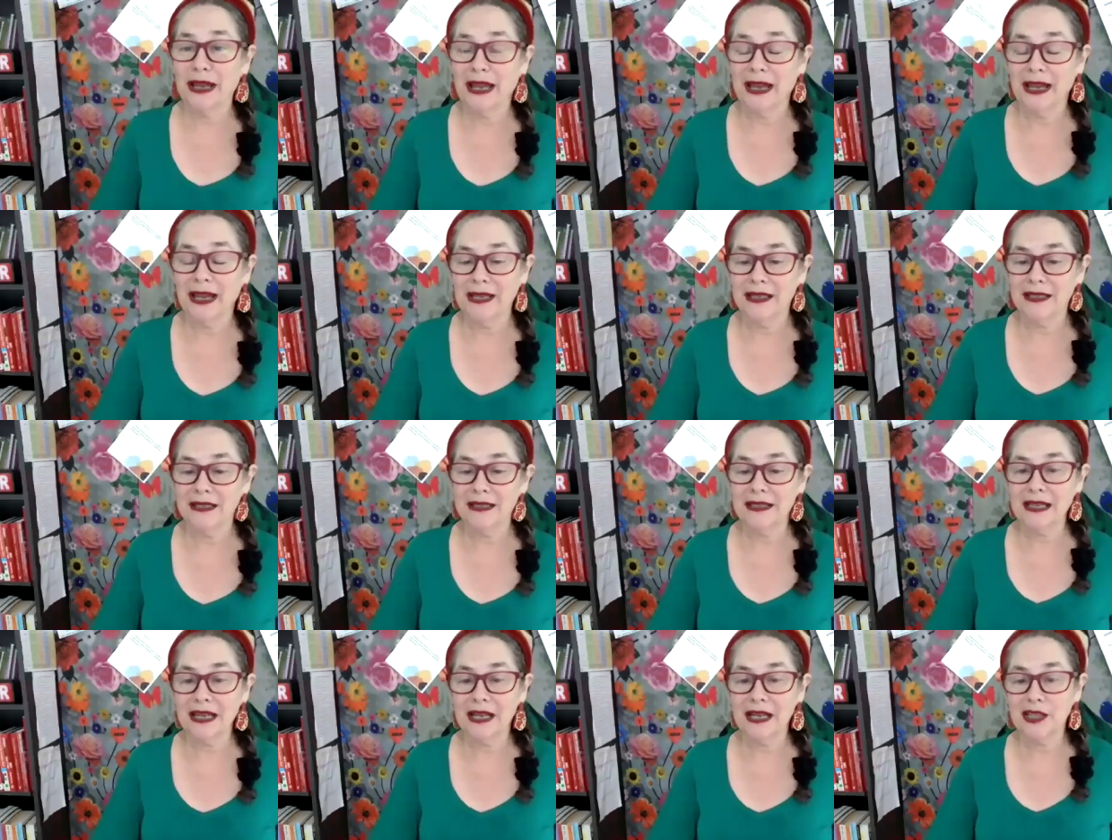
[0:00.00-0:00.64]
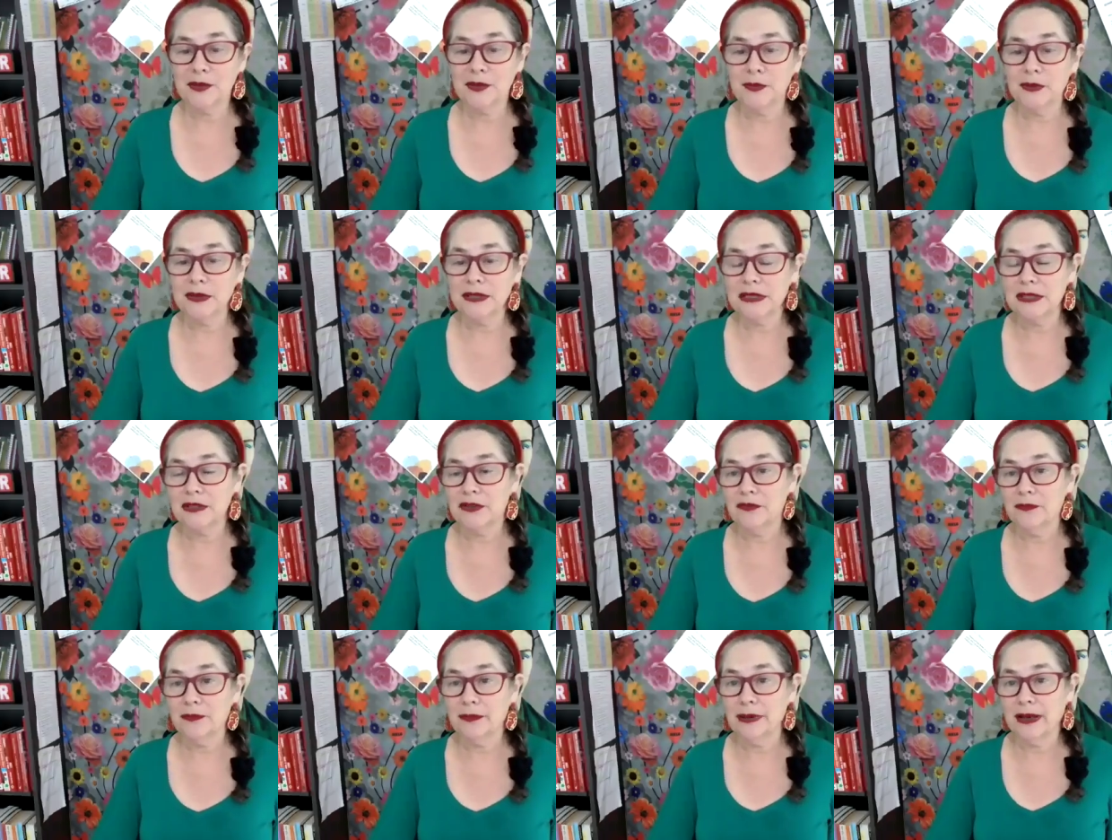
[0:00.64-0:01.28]
and catch
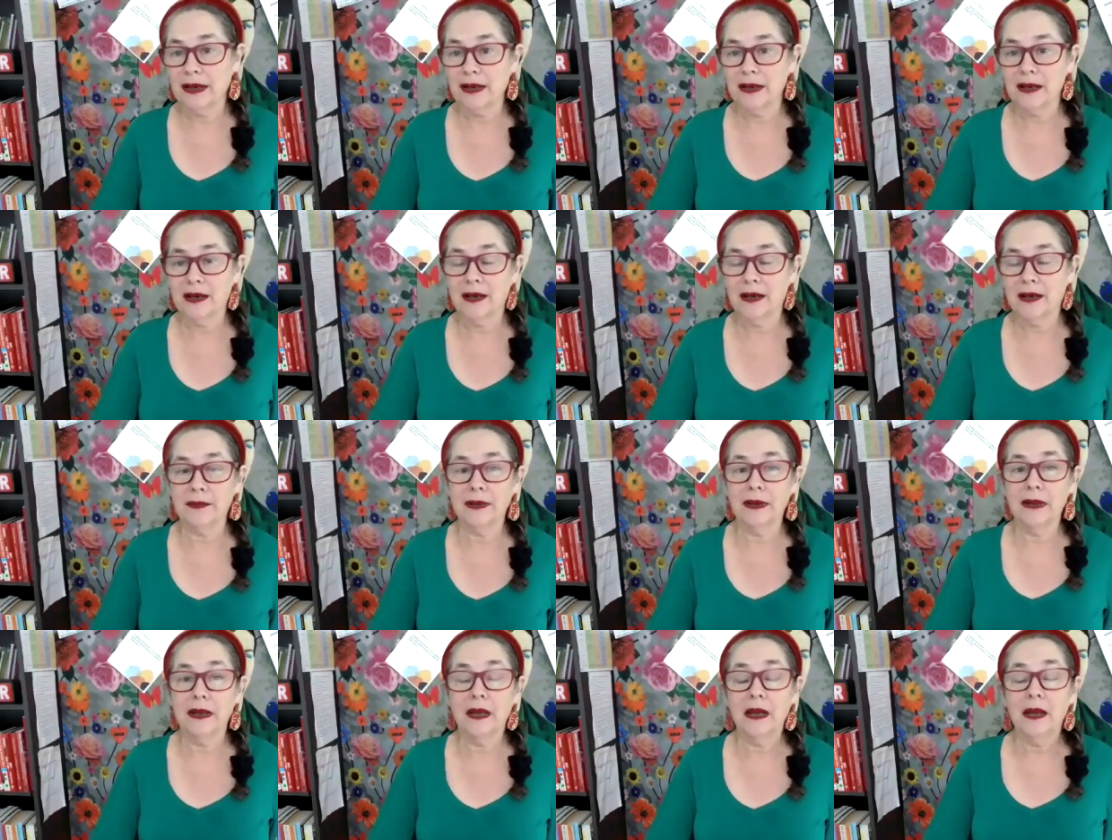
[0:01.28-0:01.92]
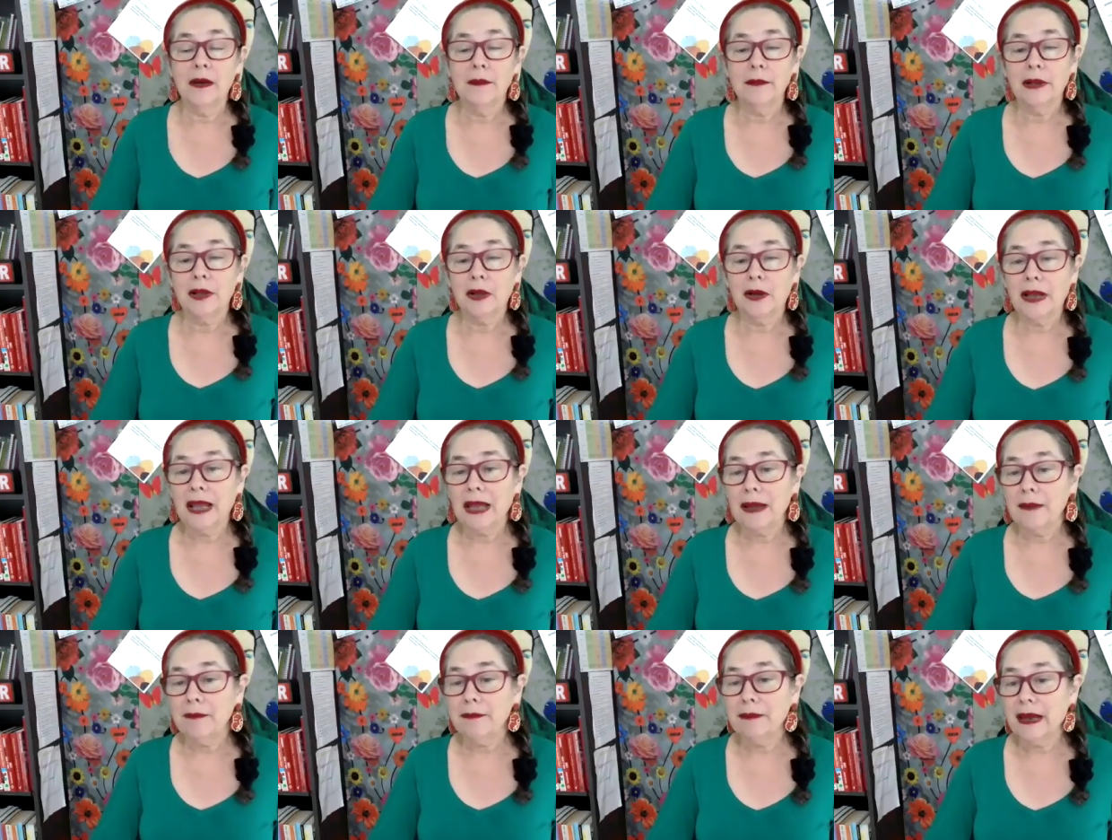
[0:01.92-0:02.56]
myself back up. But I
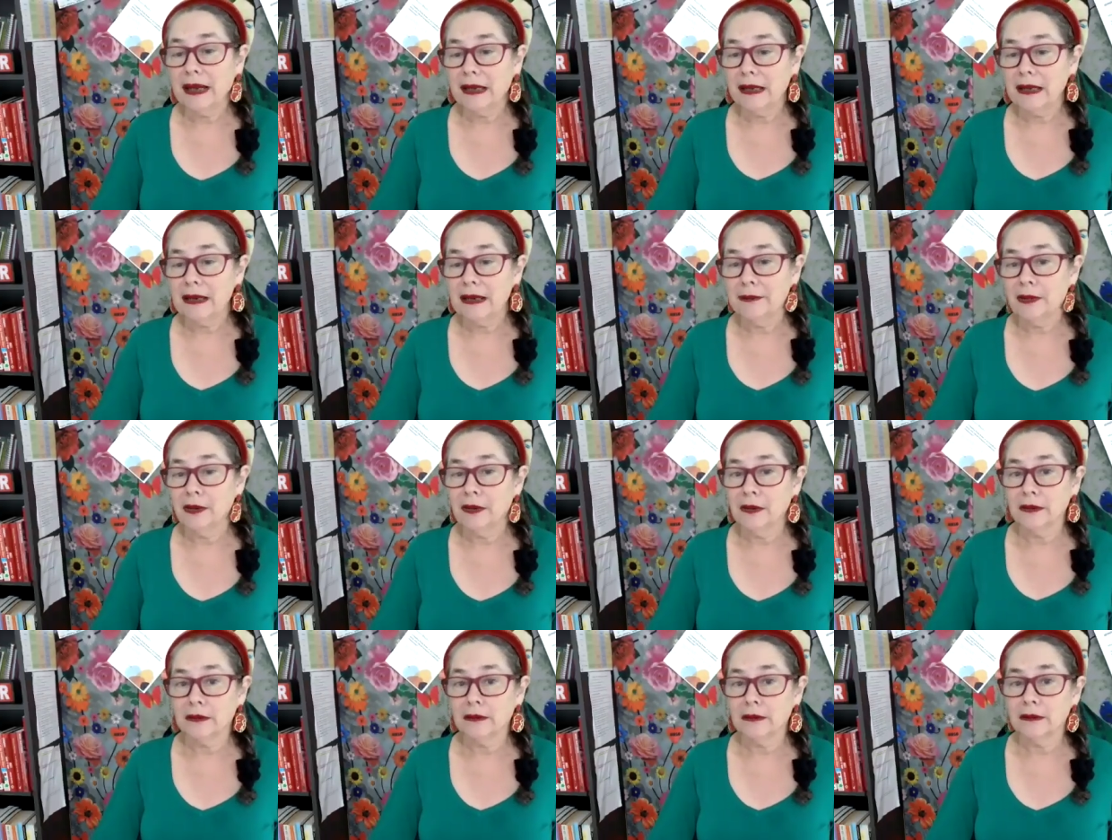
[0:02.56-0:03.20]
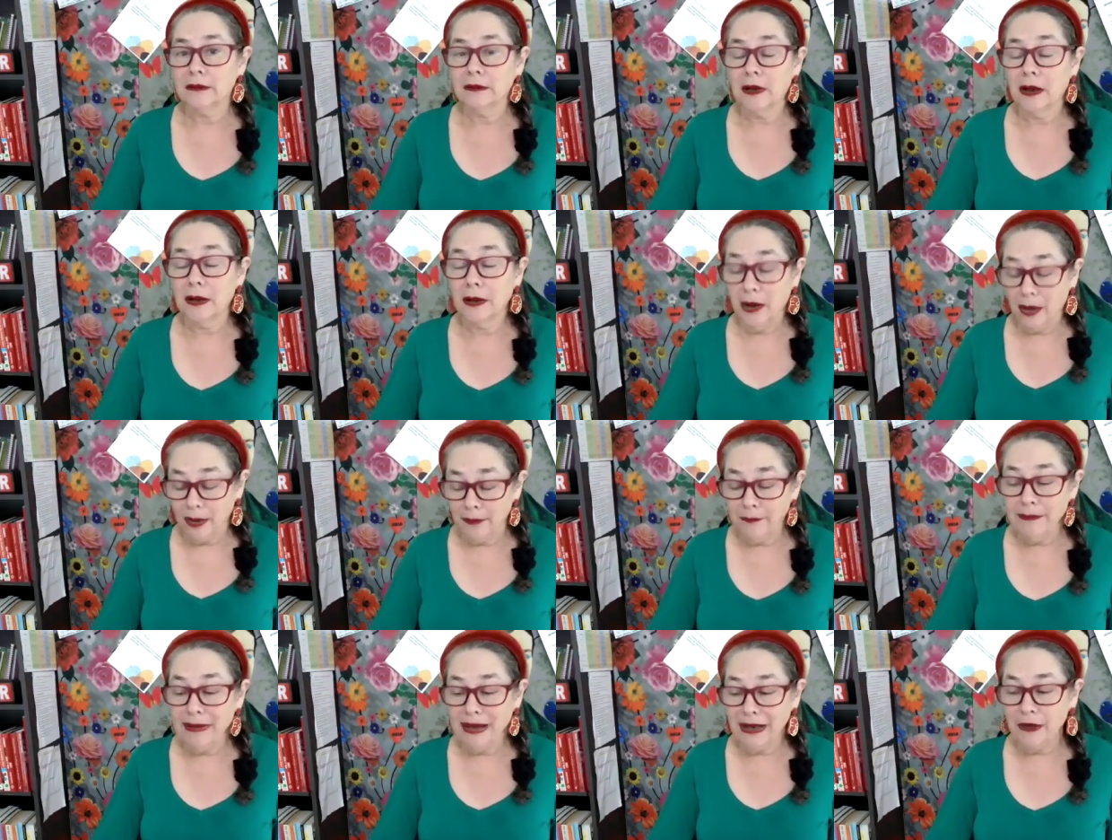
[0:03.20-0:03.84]
am back up on,
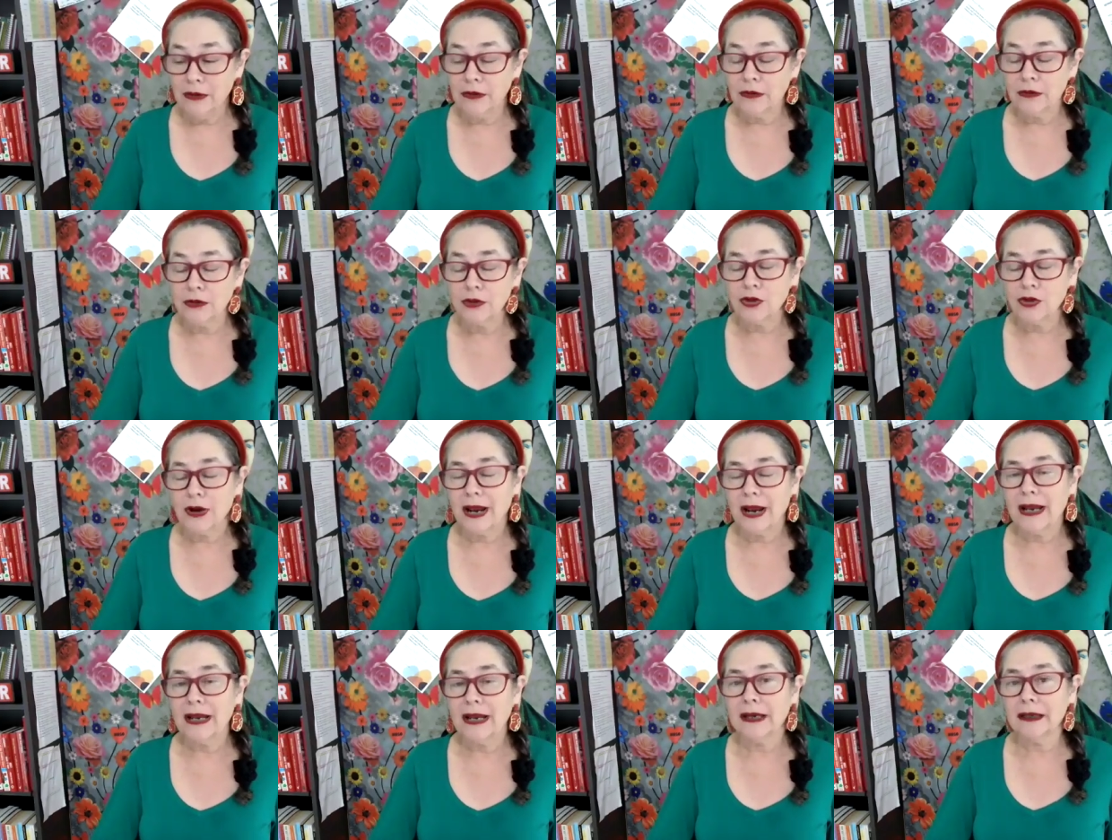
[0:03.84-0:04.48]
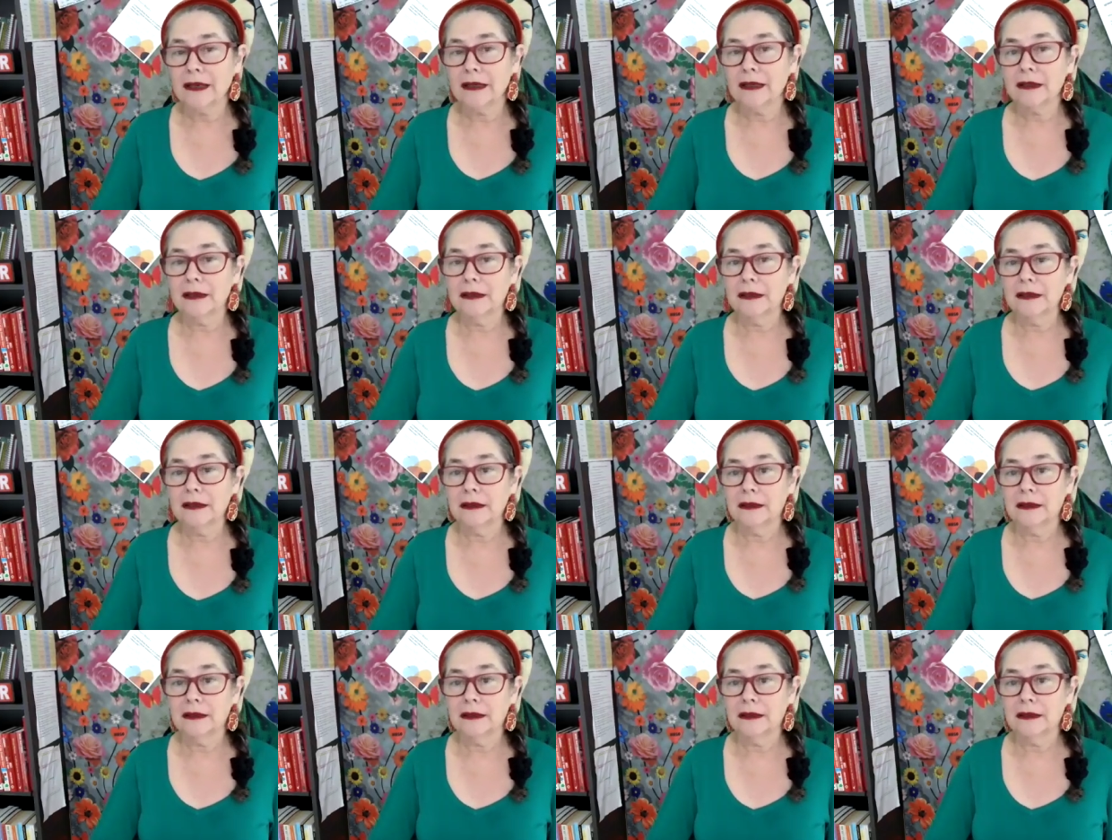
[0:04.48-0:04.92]
I'm back on track